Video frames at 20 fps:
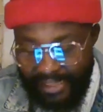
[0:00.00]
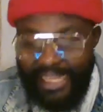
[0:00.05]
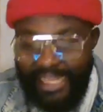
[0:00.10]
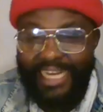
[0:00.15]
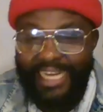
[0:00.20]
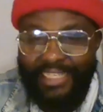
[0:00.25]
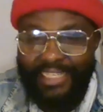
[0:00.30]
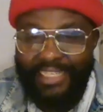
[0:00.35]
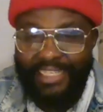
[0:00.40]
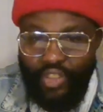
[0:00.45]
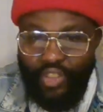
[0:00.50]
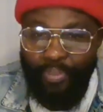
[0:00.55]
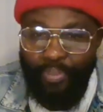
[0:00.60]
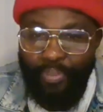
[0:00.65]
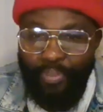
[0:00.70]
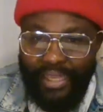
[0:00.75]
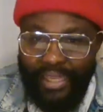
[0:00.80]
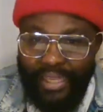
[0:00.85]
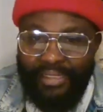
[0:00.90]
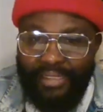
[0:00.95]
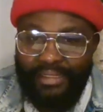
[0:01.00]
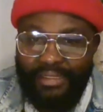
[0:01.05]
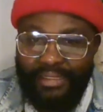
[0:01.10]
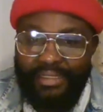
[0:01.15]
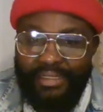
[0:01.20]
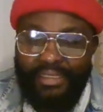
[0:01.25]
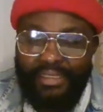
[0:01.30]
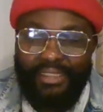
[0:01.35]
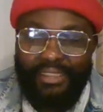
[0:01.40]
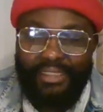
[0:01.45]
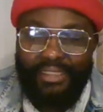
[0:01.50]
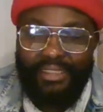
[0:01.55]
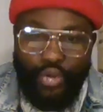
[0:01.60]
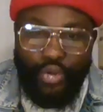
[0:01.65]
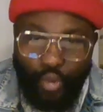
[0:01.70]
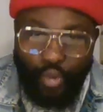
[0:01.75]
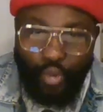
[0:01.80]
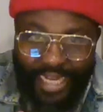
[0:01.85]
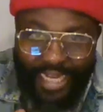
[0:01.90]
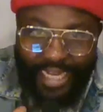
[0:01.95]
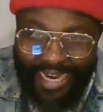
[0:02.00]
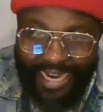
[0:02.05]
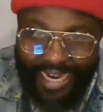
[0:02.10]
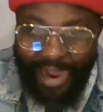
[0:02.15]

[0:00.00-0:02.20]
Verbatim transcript: is something unique